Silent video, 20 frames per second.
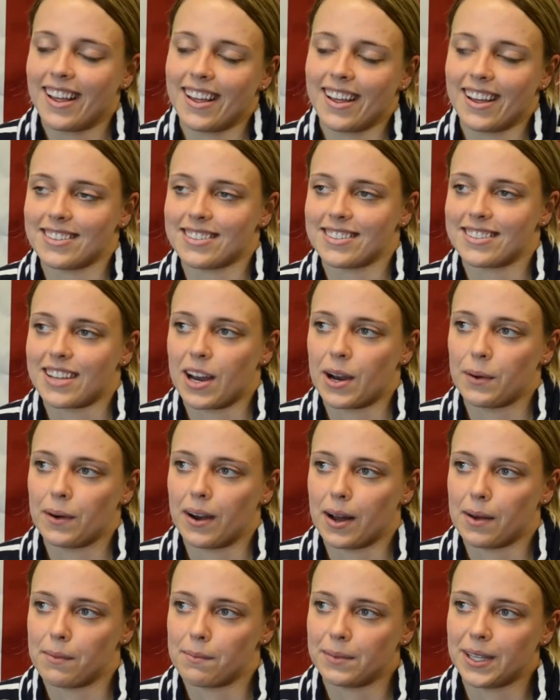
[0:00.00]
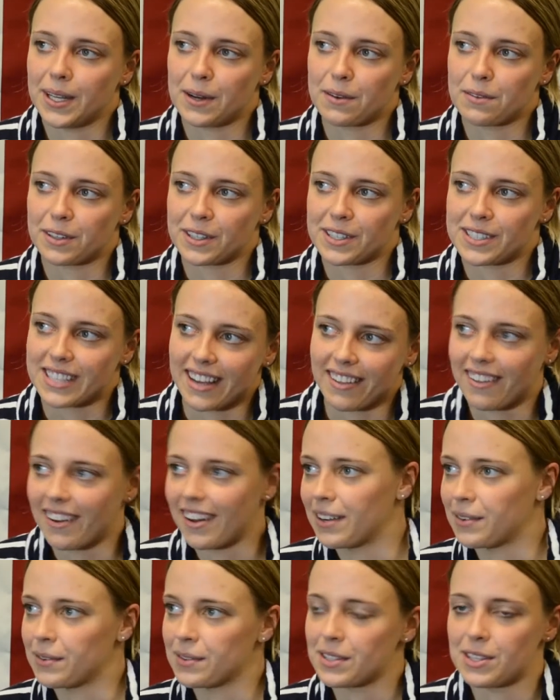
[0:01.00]
And so, at first I
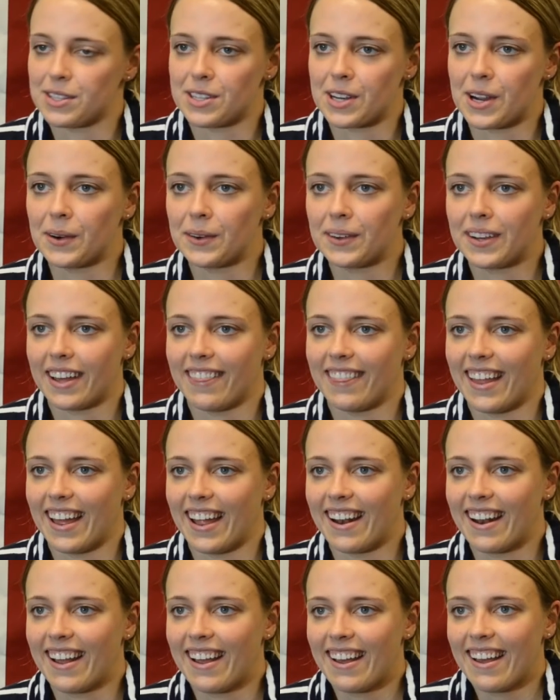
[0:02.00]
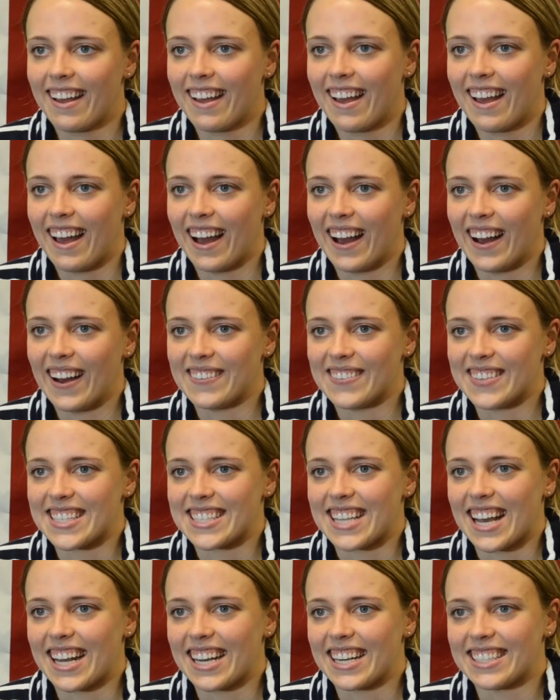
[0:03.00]
thought it was a joke, and then
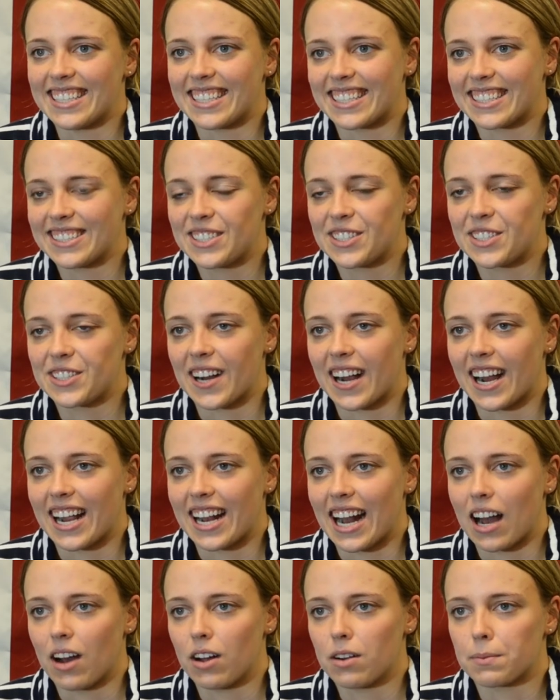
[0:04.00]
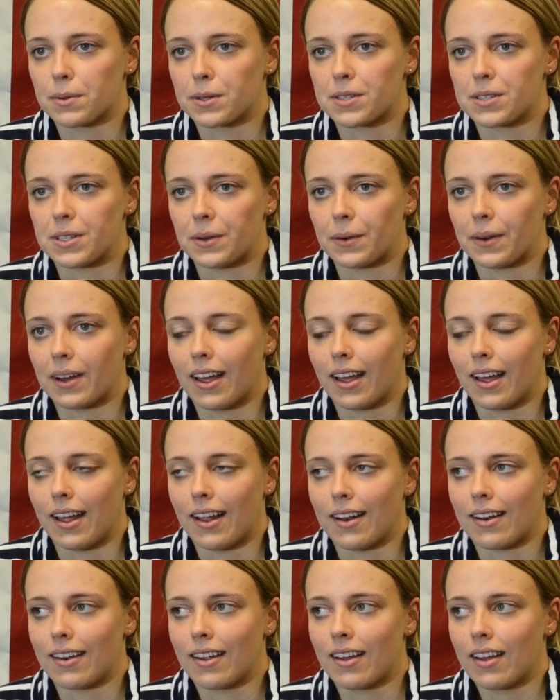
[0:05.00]
decided to try it out and pursue it,
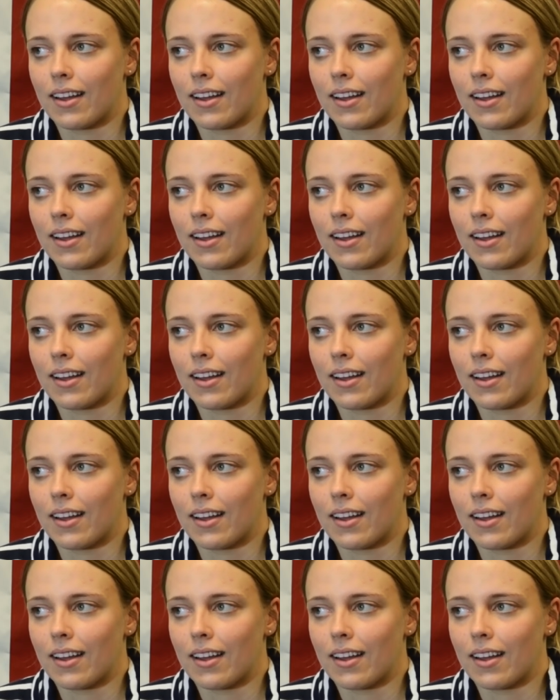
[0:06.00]
and